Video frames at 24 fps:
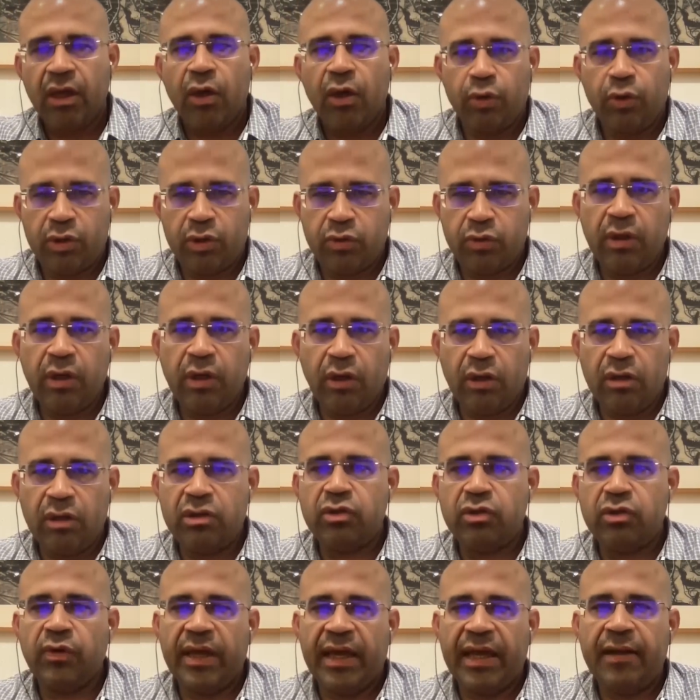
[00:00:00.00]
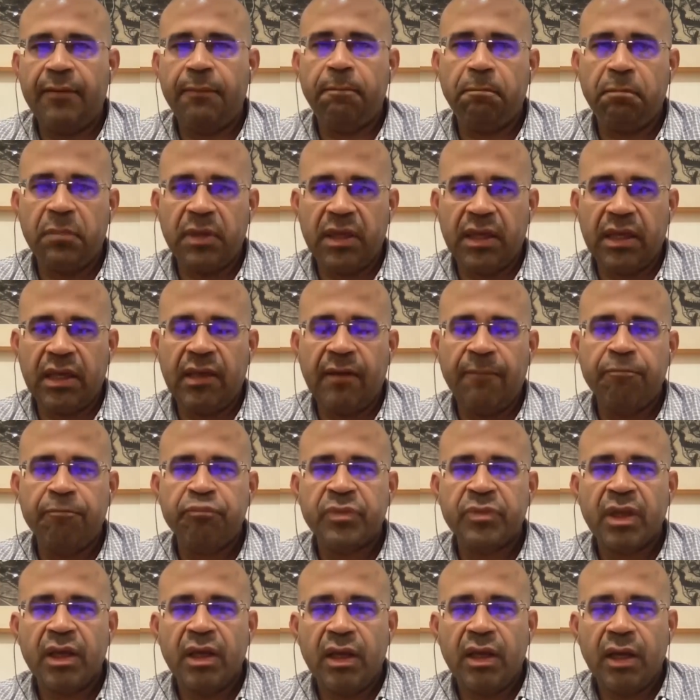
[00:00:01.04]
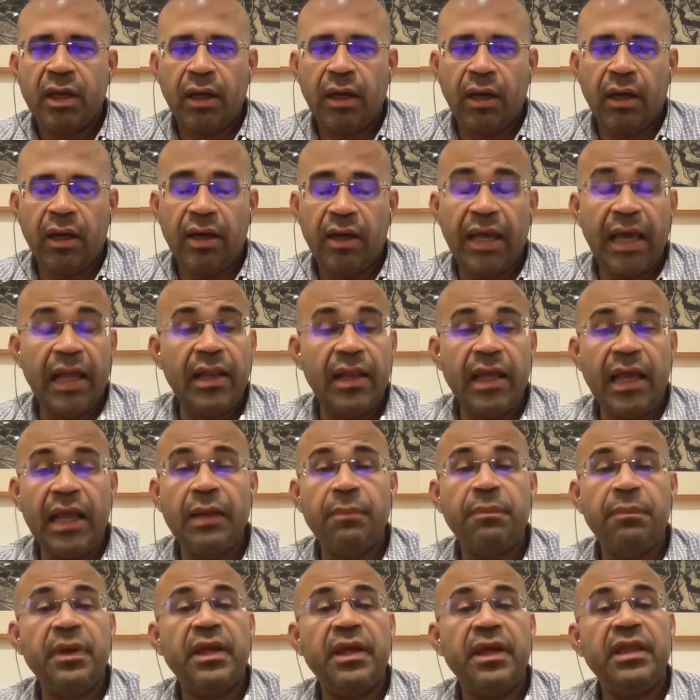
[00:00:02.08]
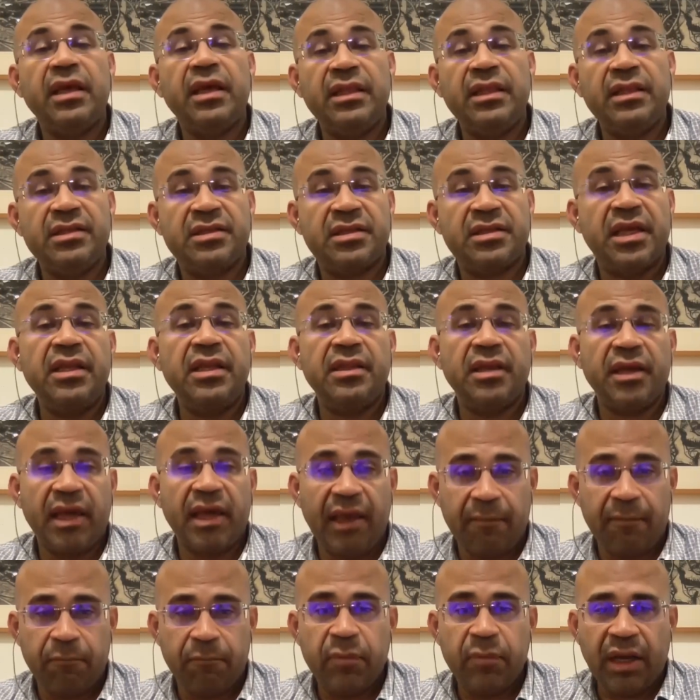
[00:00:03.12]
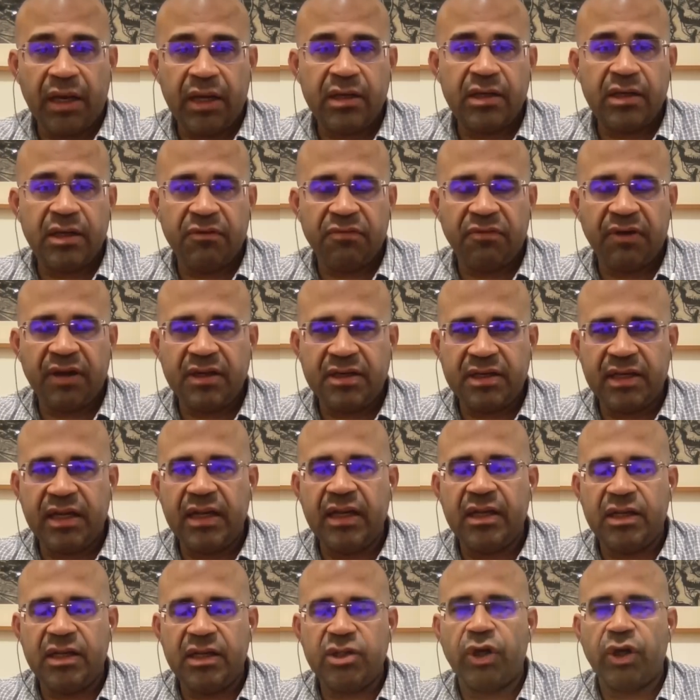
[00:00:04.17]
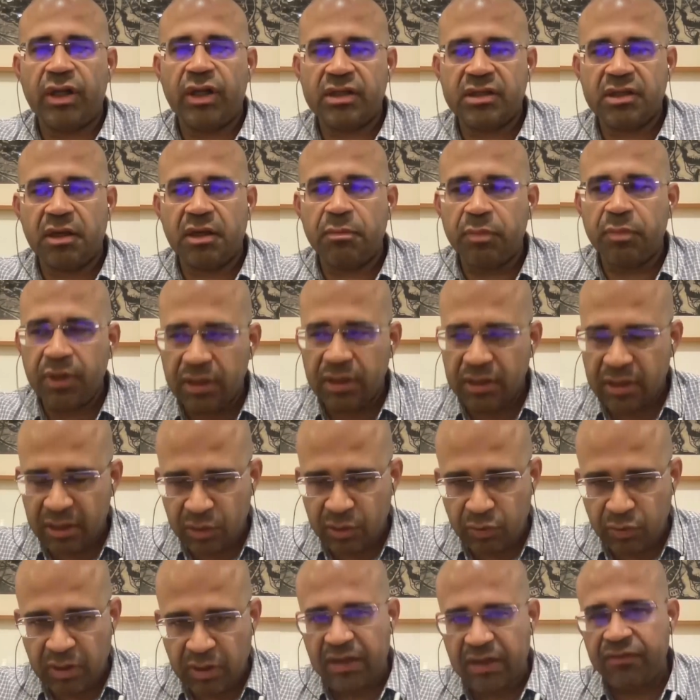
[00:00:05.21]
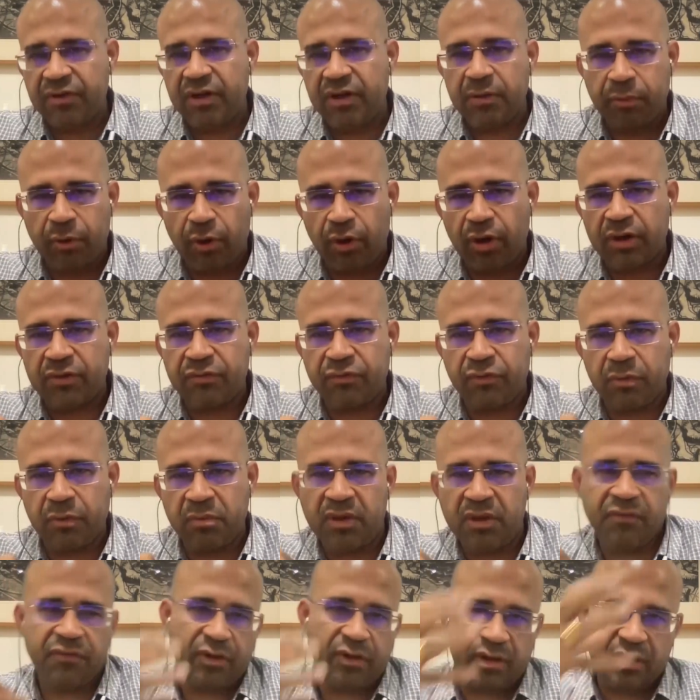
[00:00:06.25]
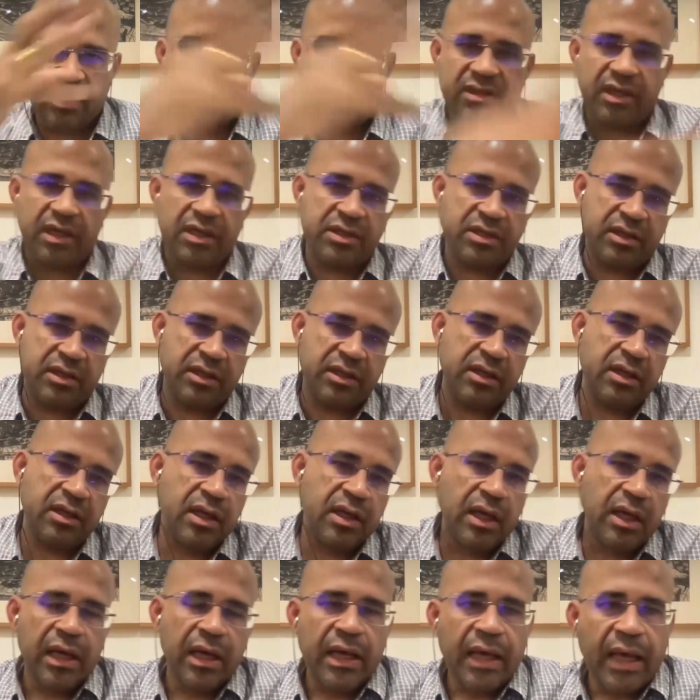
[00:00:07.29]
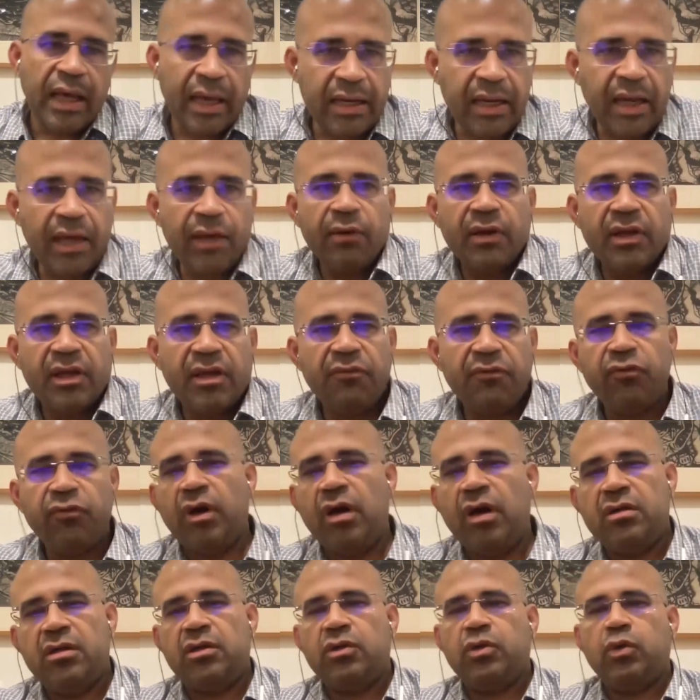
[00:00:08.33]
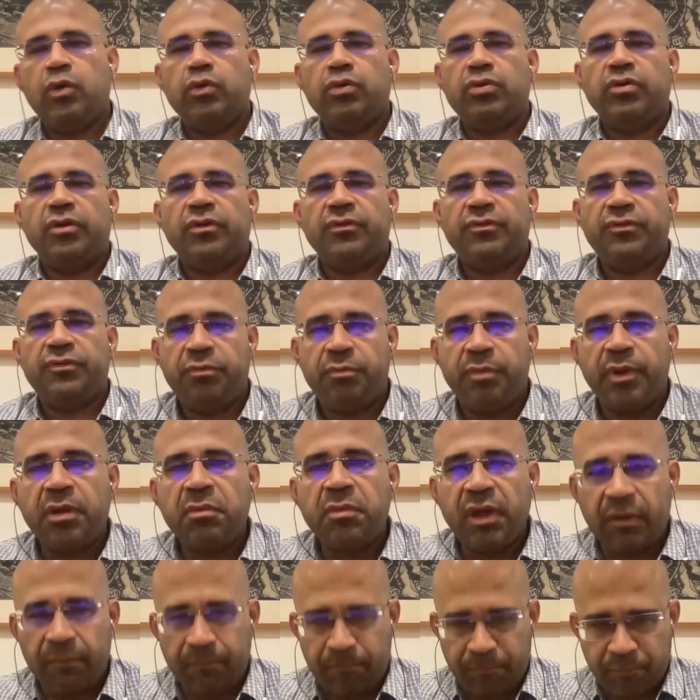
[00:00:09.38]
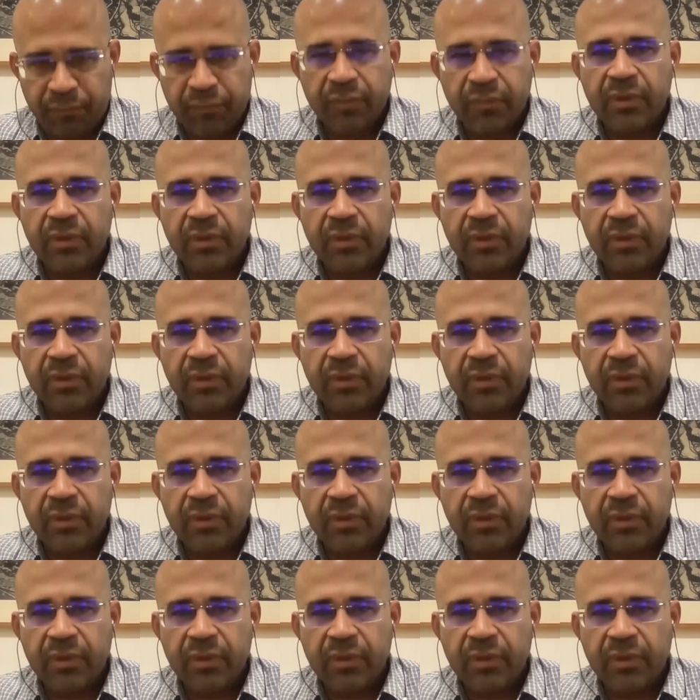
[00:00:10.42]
which will also help me help in the skin in the game, right? If I tell an insurance company that you deliver a product for me for this sector, and I will give you 100 crores of premium.